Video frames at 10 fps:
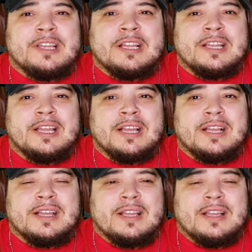wasn't that like
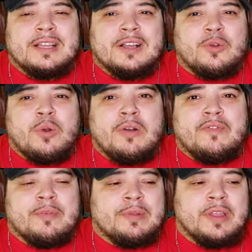a
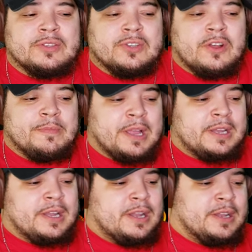quote from another song
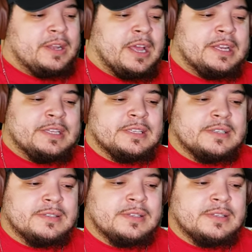back in the in the nineties?